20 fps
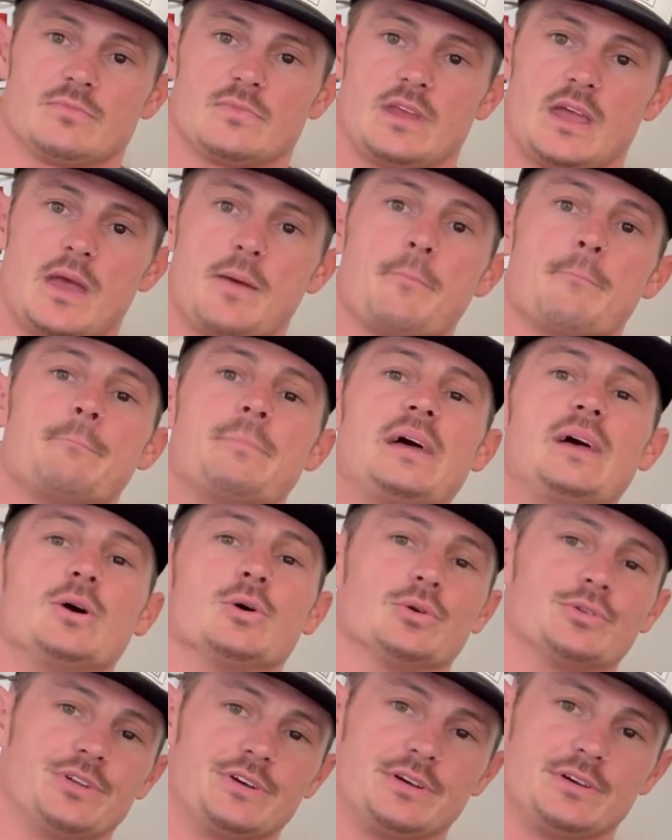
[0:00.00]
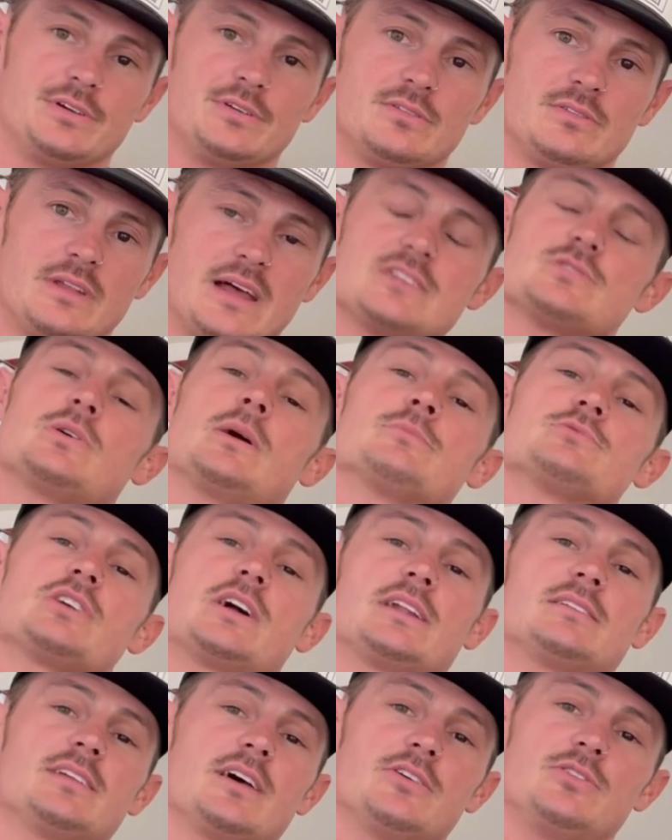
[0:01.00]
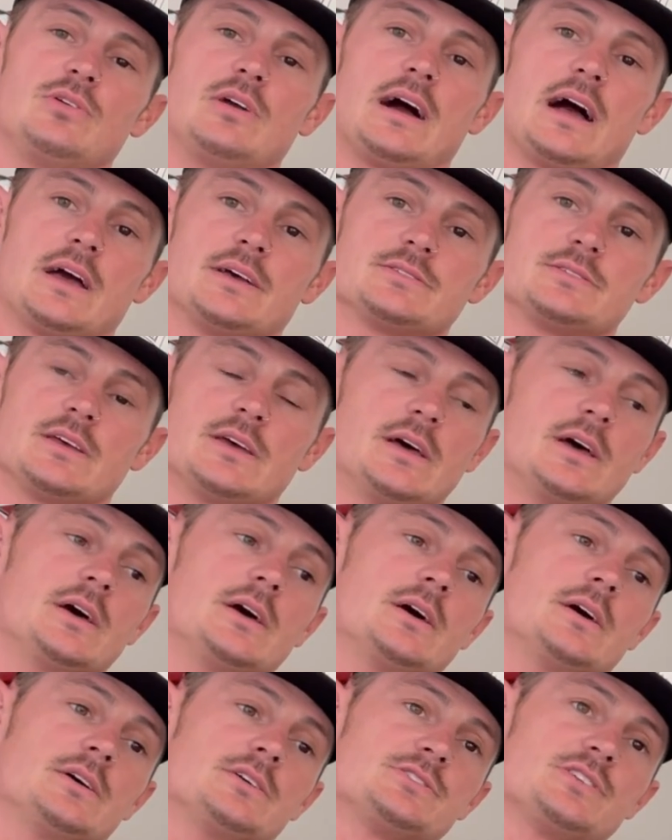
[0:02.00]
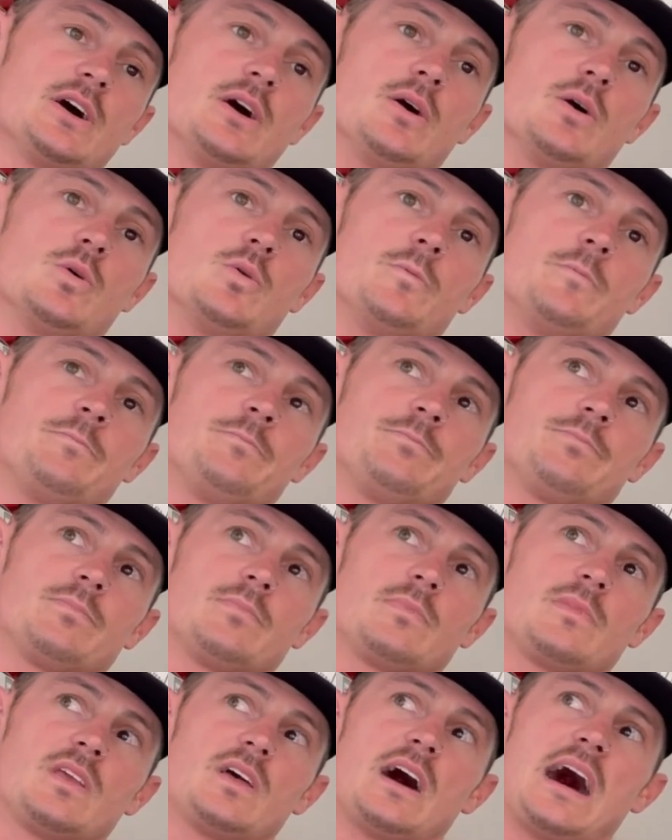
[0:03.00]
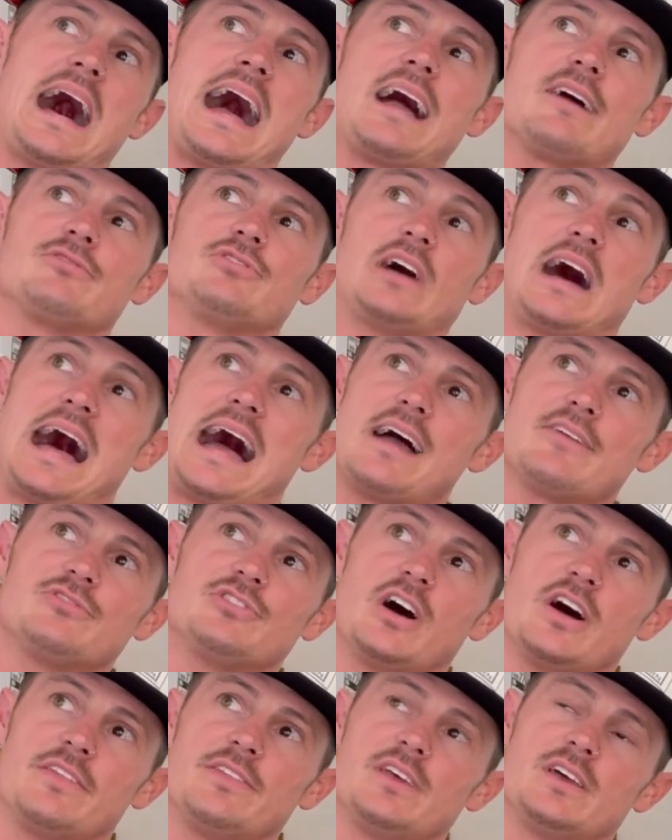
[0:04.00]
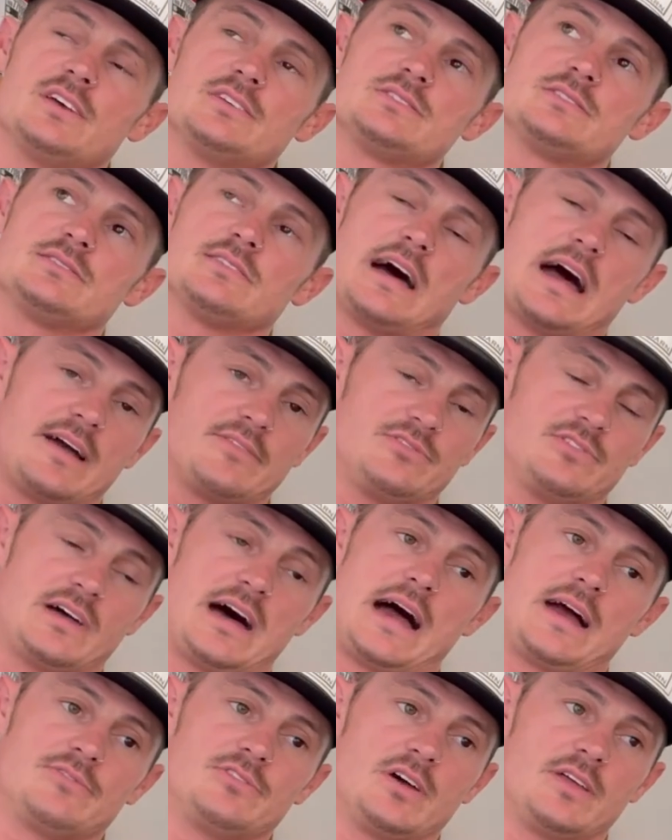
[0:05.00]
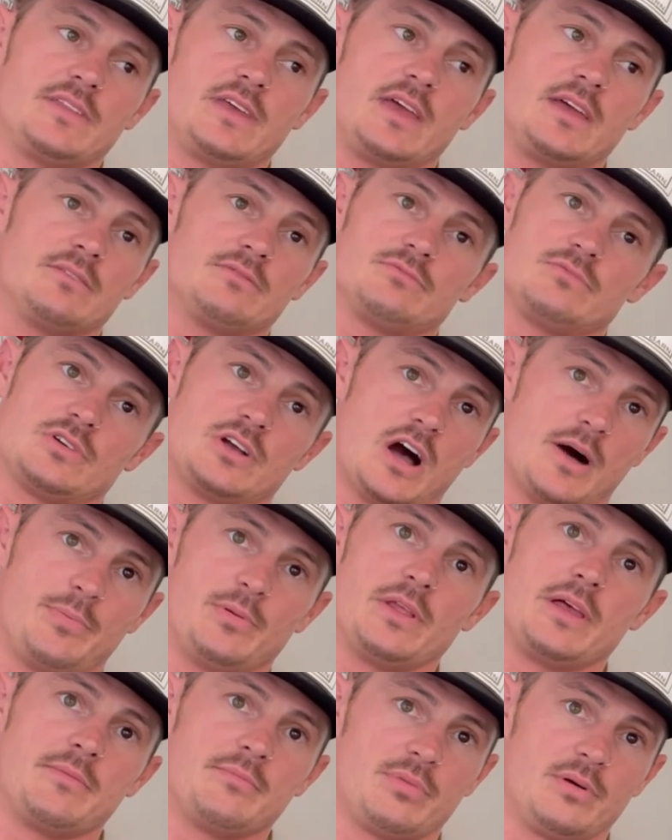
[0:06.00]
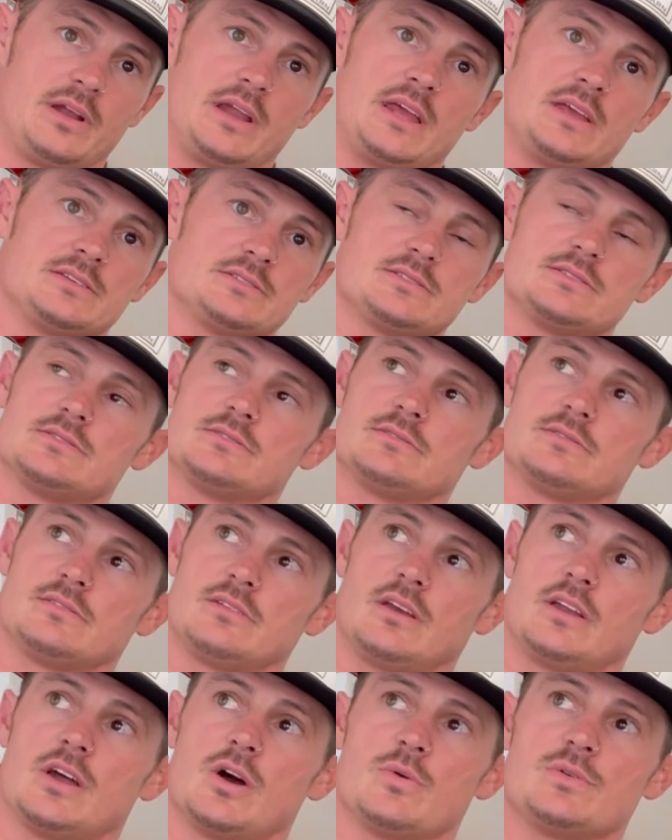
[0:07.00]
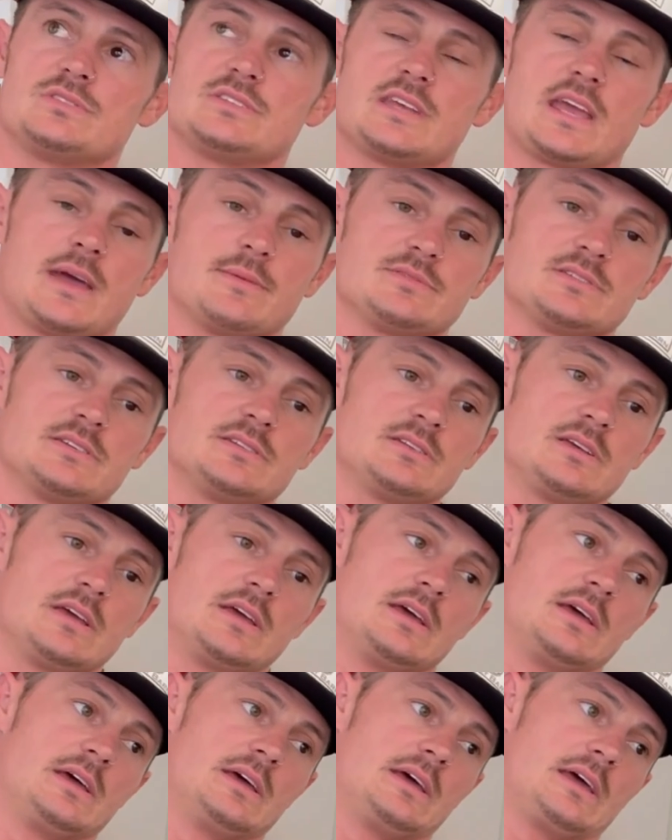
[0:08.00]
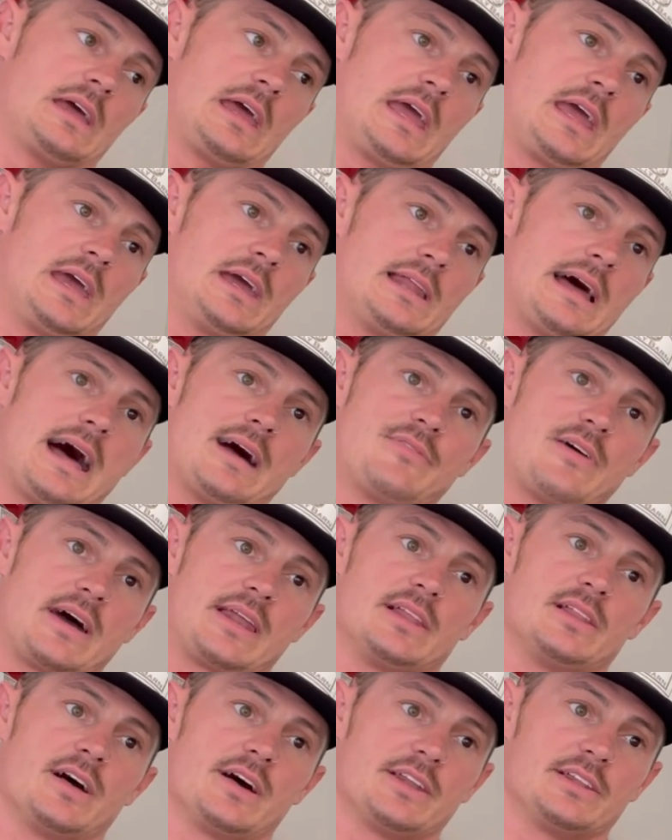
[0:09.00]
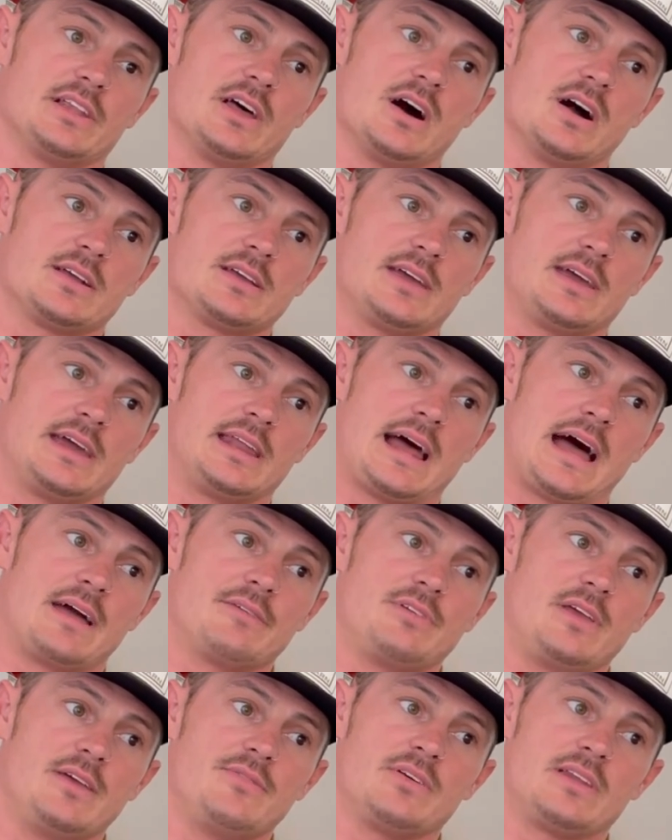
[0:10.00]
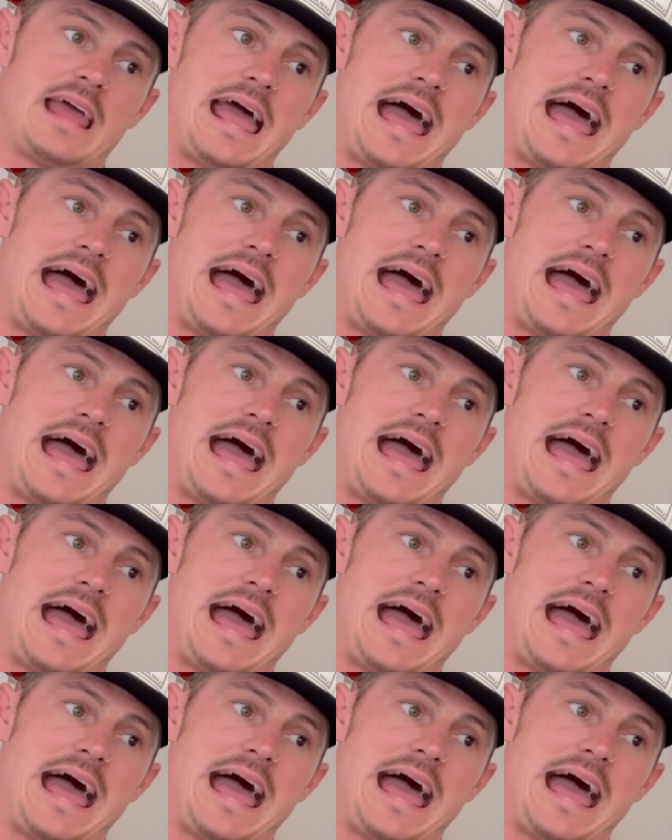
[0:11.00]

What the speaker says: And build. That's what I'm trying to tell you guys. So, I've done this. I've done a couple inbreedings, you know, with Sampson, and I've had a lot of luck, and I've even